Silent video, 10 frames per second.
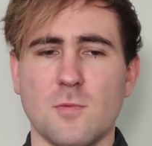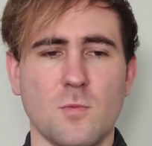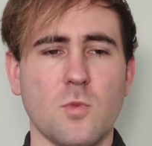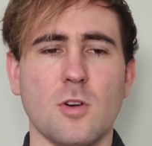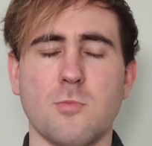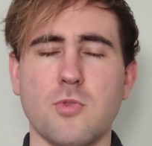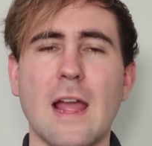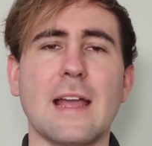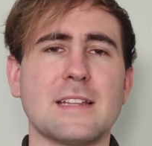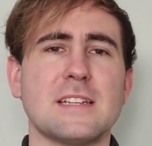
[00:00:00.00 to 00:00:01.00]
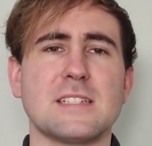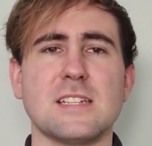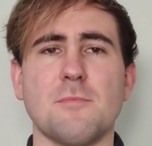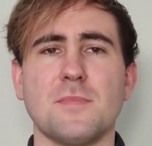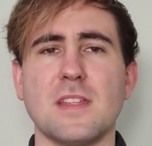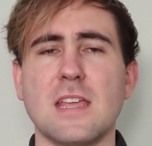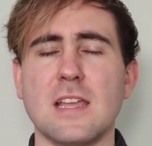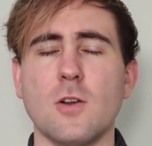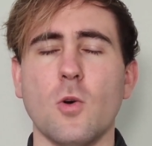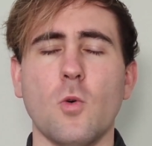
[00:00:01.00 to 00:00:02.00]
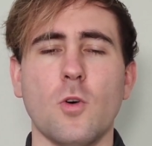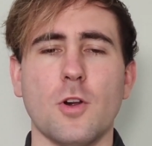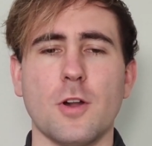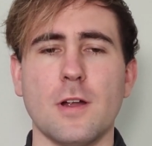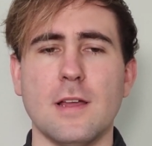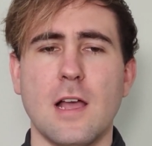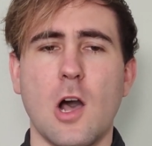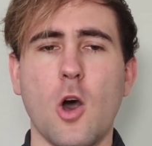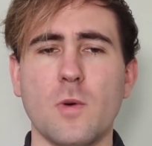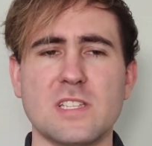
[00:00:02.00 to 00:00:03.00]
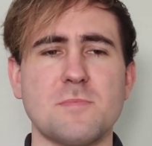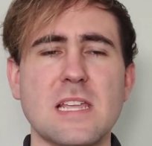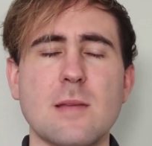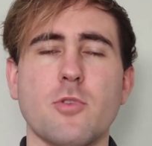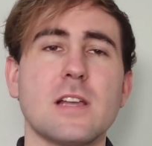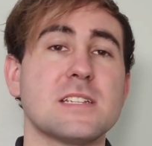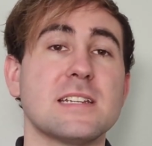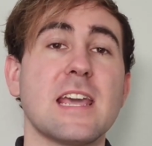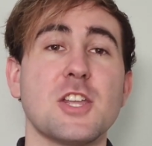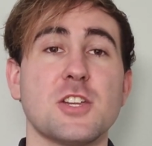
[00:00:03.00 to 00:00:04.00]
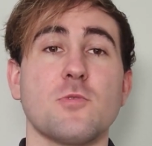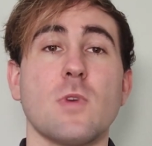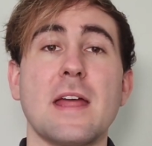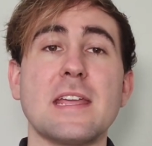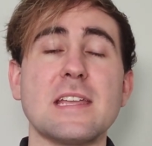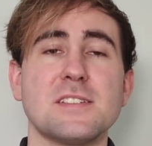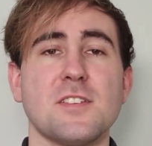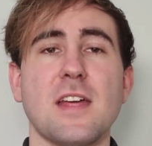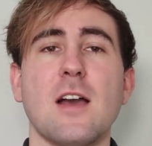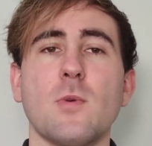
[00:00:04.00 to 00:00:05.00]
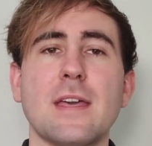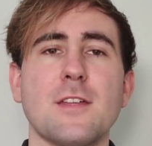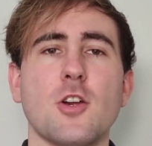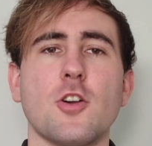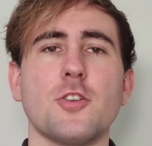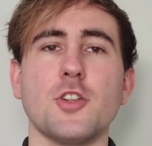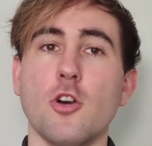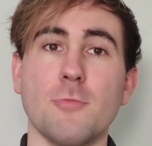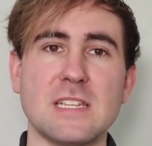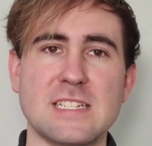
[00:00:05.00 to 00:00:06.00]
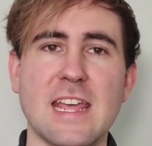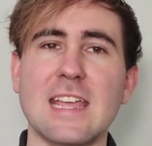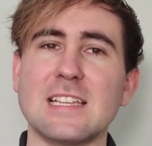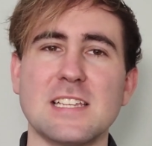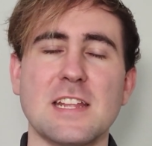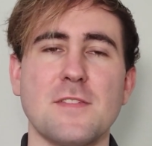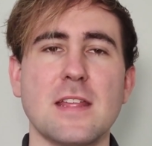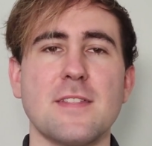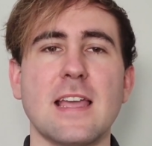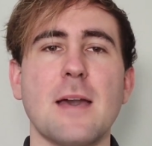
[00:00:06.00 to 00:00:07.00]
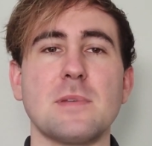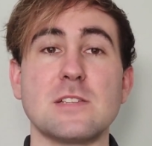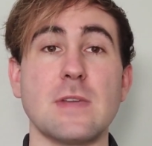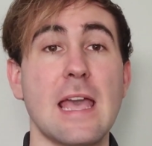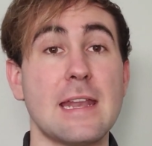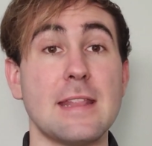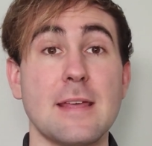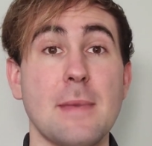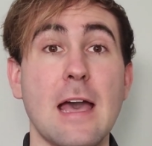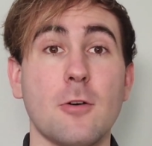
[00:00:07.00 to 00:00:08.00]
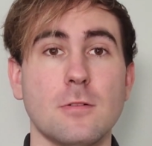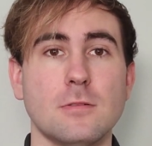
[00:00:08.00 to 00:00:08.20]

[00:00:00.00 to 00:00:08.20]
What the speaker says: will practice something, or always be presentation ready, so that way there are no mistakes, and if anything happens, we edit them out.